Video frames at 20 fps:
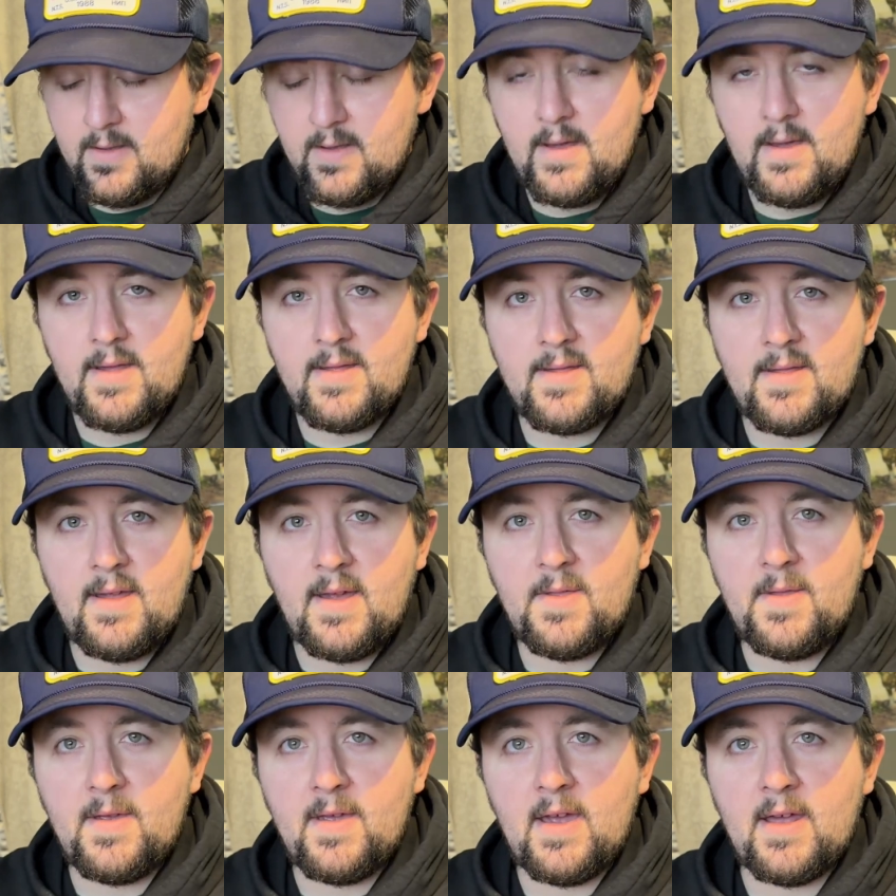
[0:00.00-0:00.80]
it's
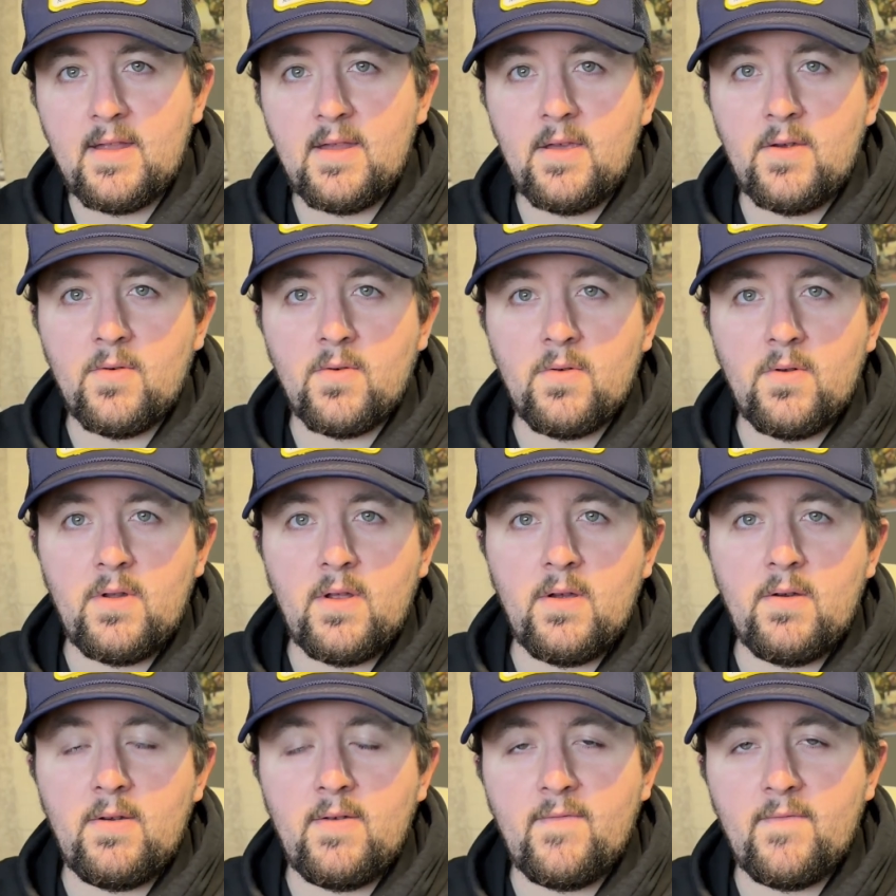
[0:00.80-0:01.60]
nothing out of the
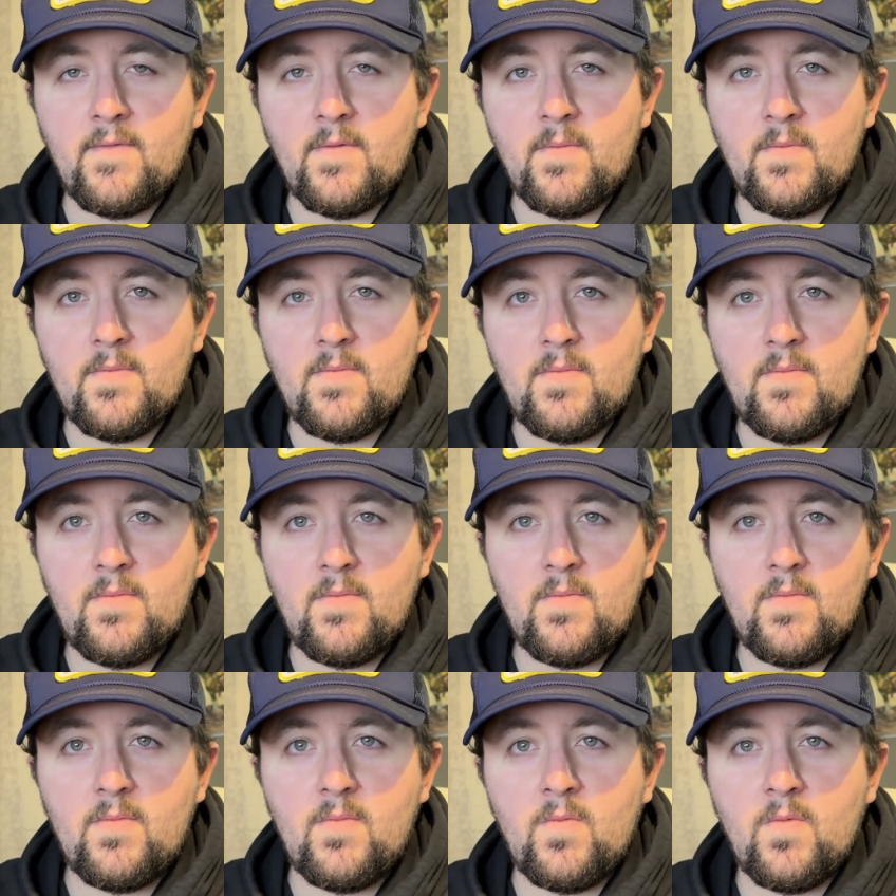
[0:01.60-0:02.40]
ordinary from
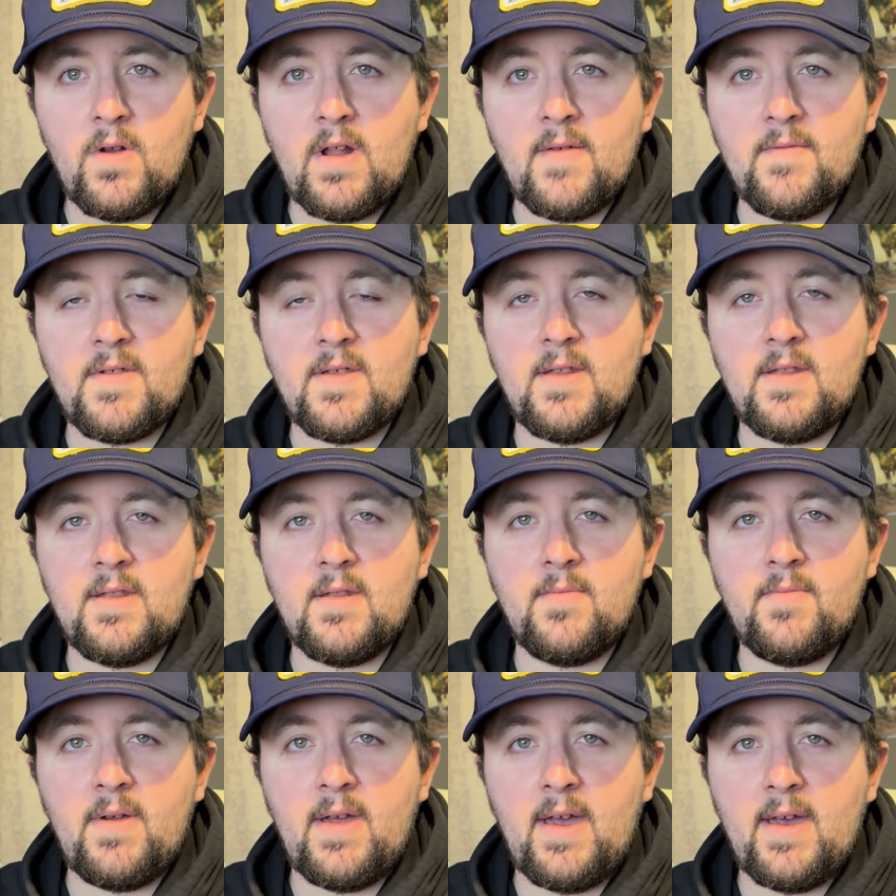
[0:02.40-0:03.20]
what I've seen in the
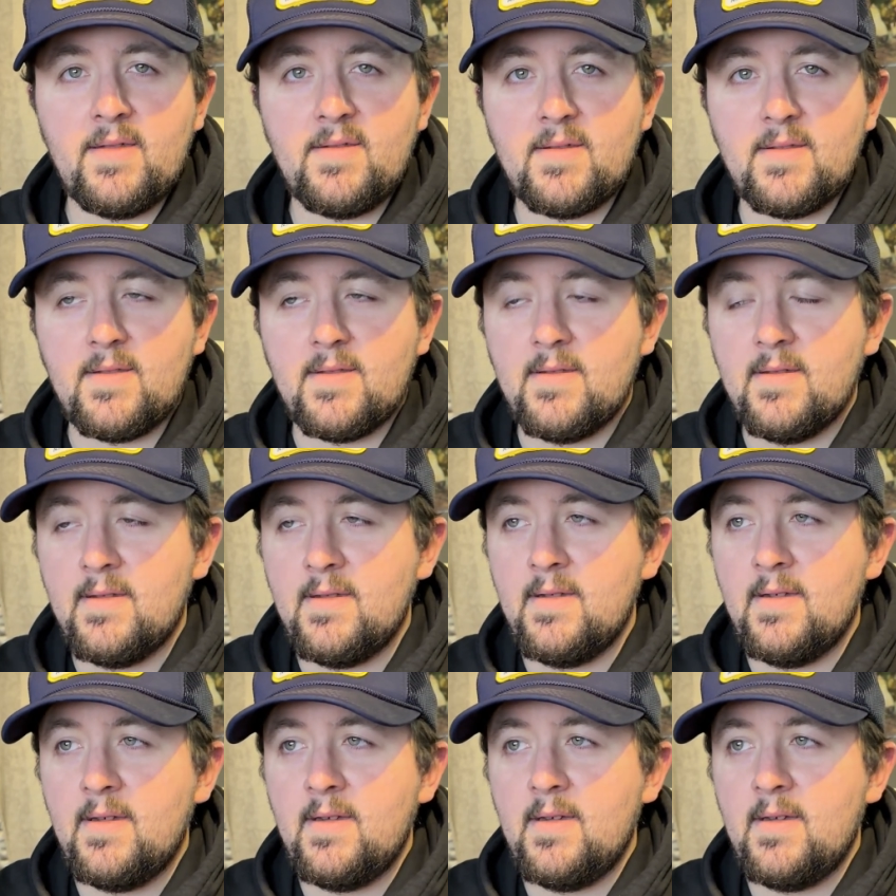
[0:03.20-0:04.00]
past.
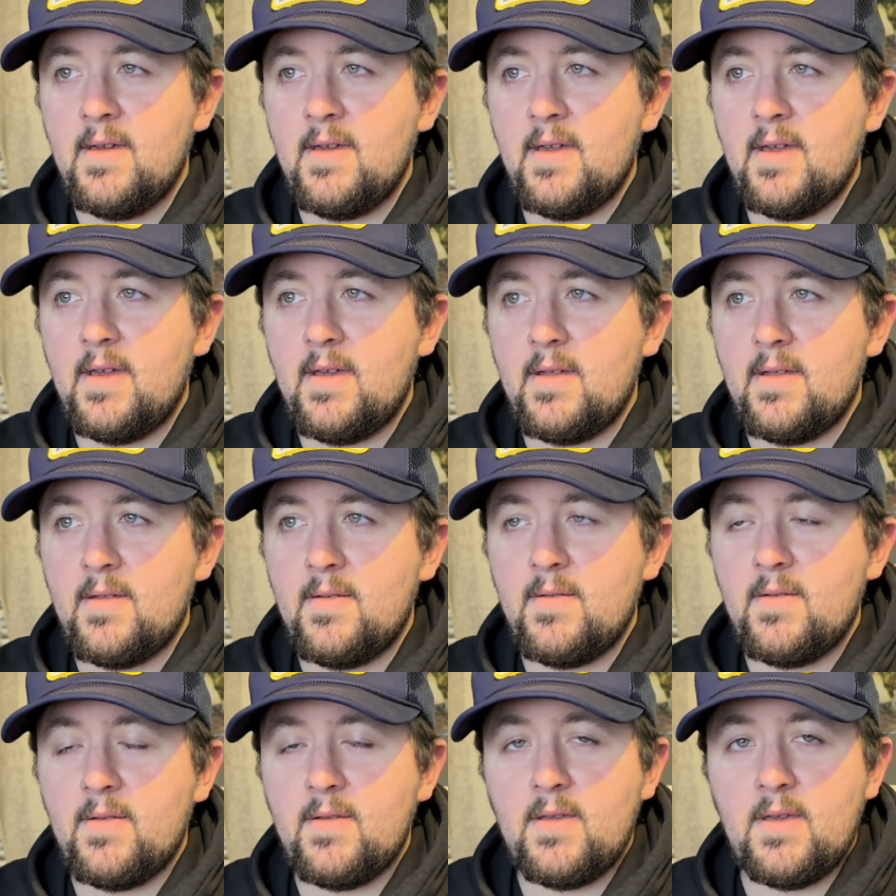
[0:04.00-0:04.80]

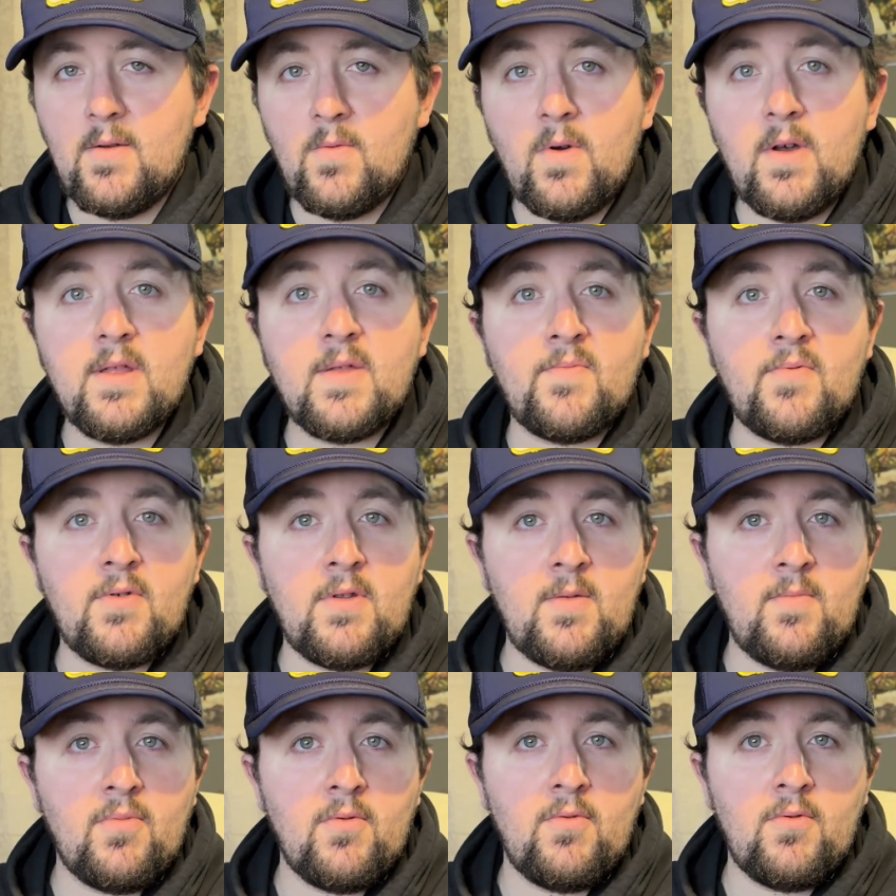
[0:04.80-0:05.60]
It was pretty
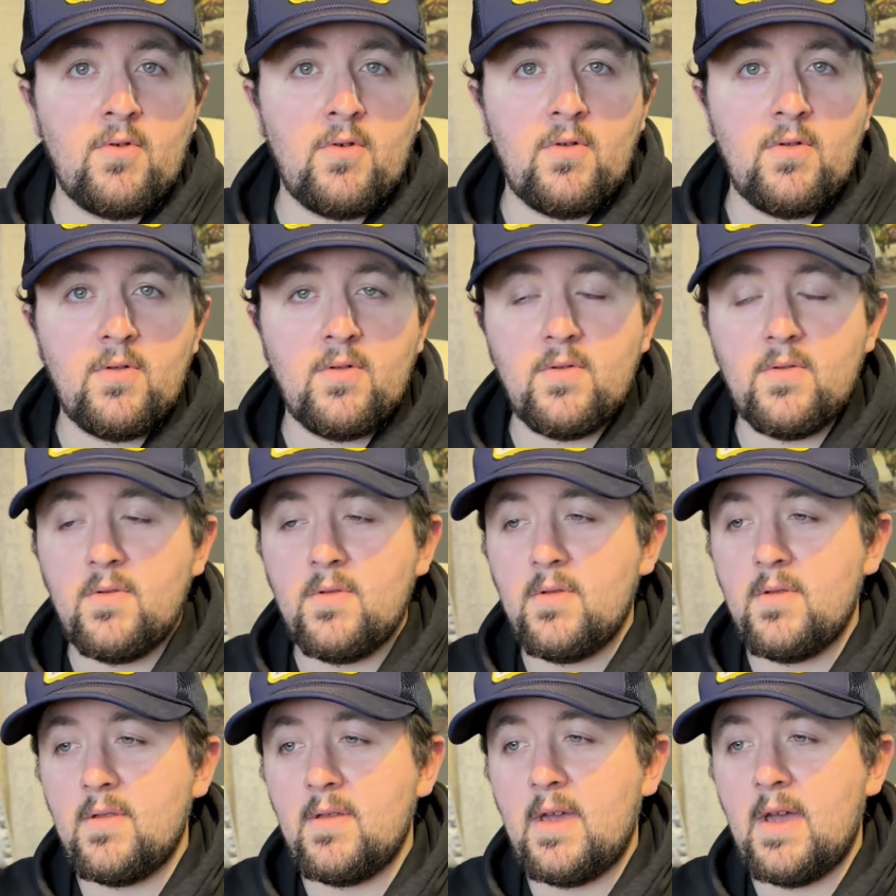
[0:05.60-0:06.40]
brutal,
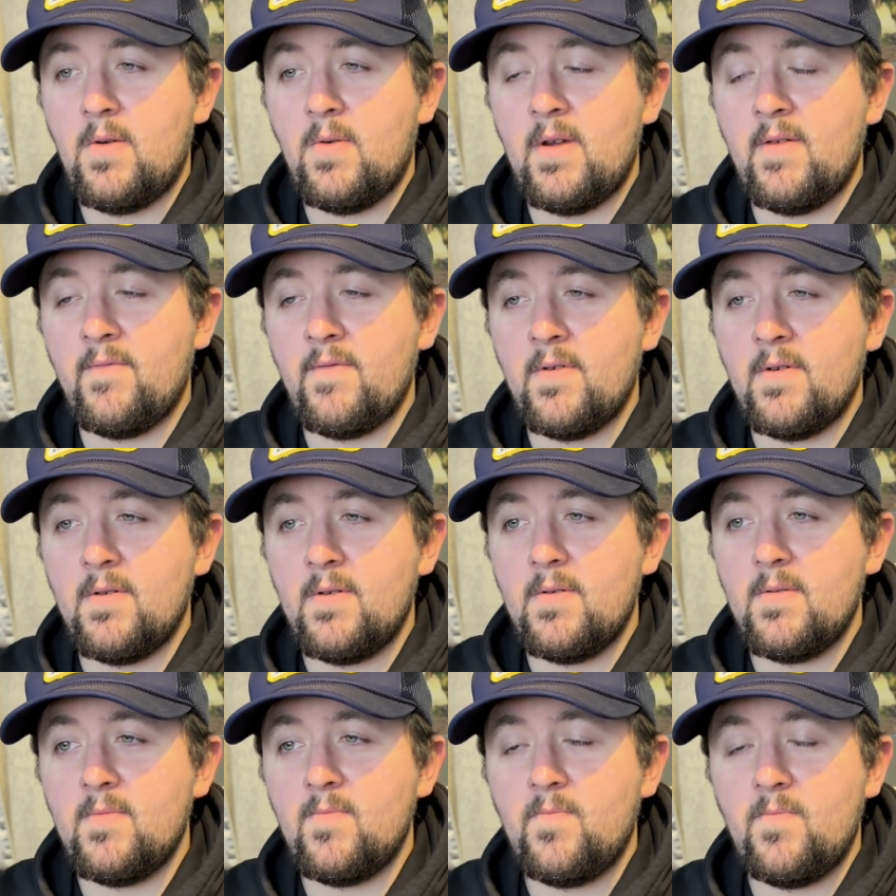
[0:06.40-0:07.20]
however,
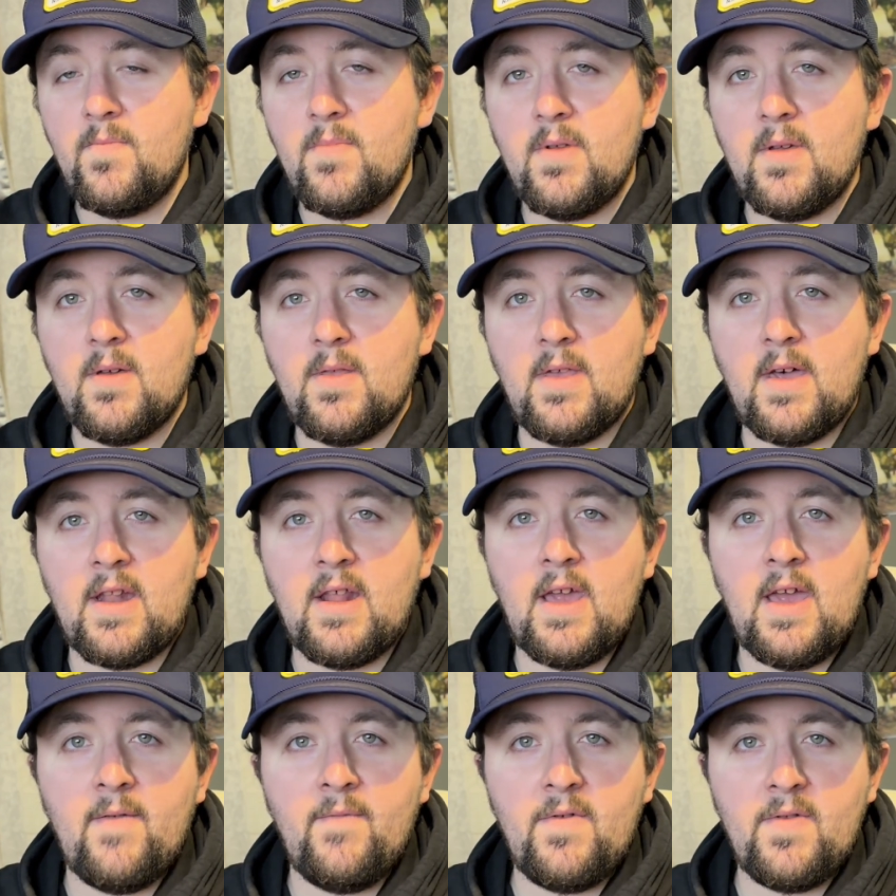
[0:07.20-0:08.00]
a lot of
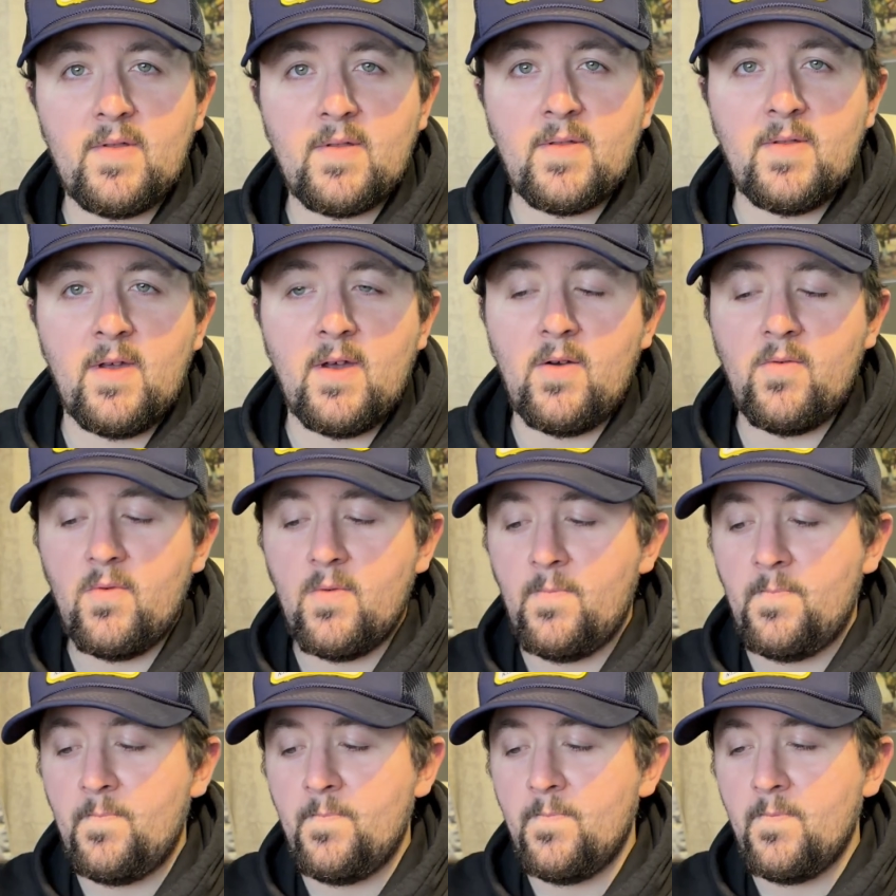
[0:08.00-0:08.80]
heavy snow,
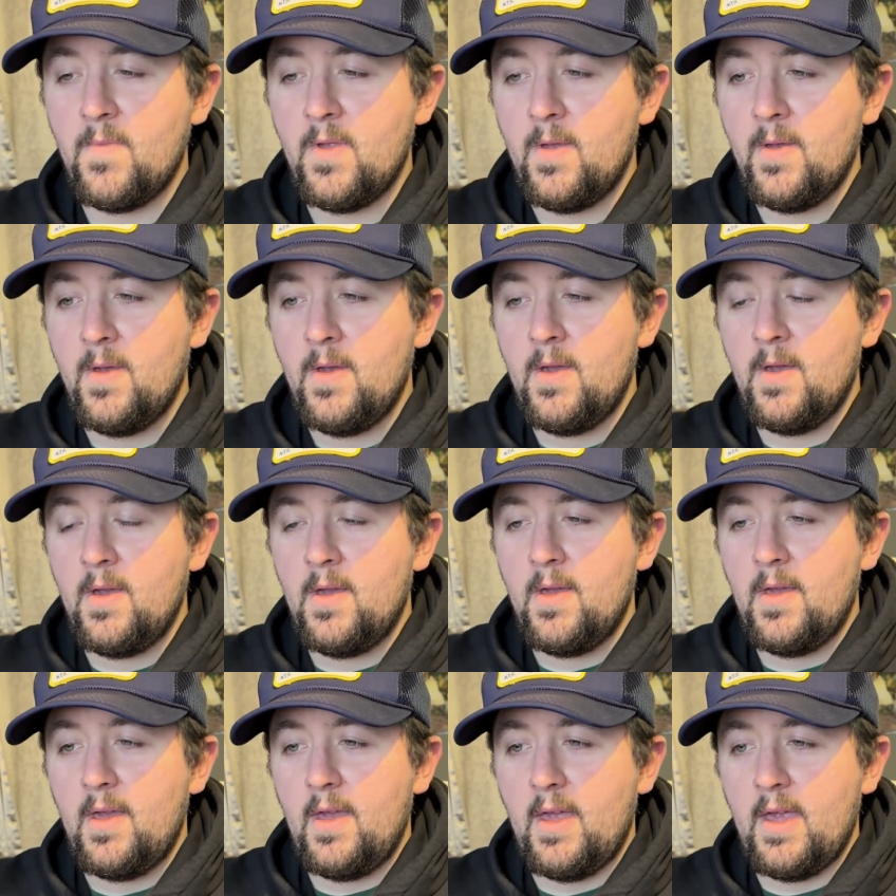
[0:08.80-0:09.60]

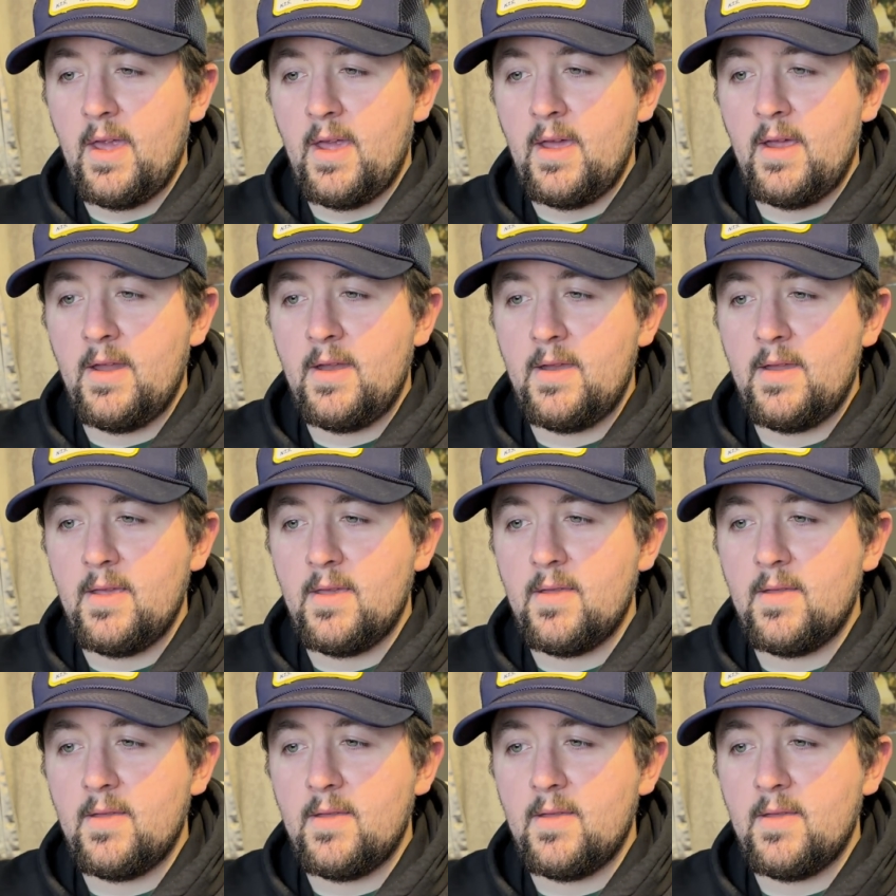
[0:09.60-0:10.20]
and